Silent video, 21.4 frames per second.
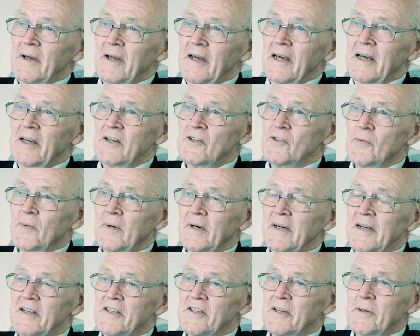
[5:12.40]

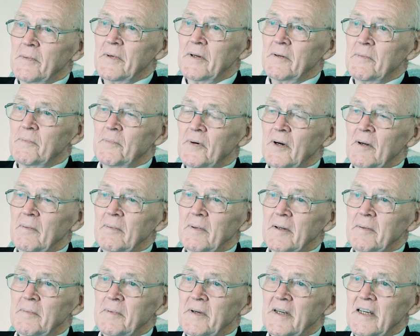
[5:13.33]
age-wise he would
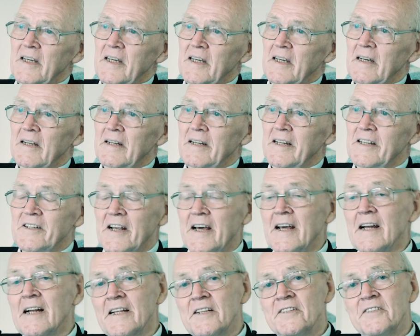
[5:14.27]
probably be in his
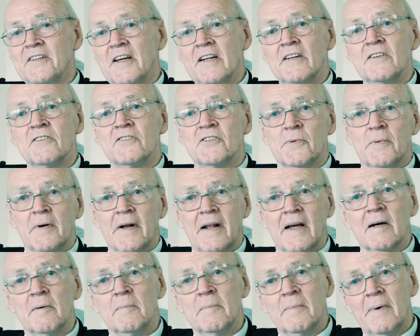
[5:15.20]
early teens when he
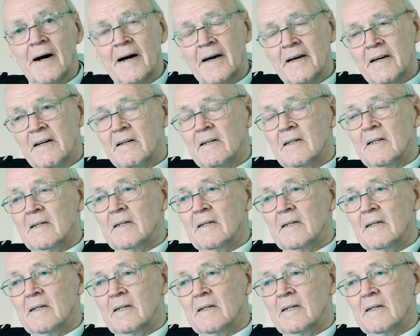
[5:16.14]
came back,